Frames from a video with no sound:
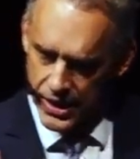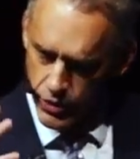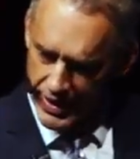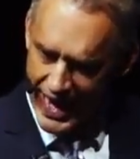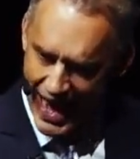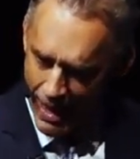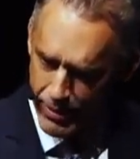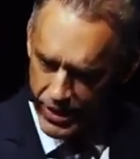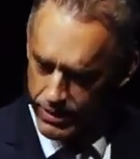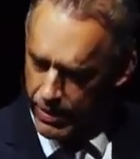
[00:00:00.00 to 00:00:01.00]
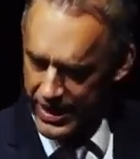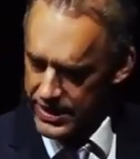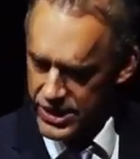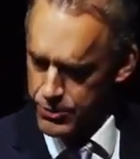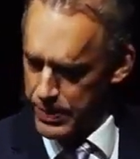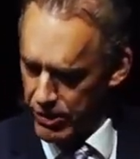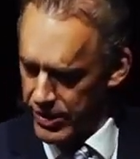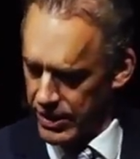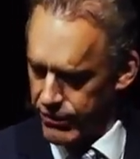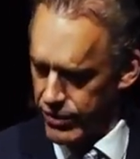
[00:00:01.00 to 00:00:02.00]
you're inhabited by the
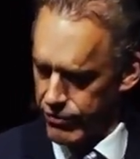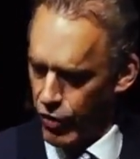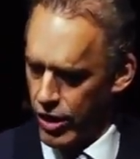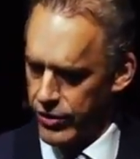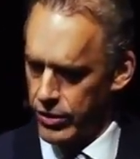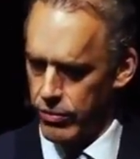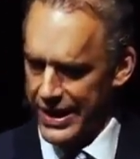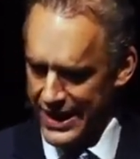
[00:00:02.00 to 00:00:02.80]
spirit of the Father, right?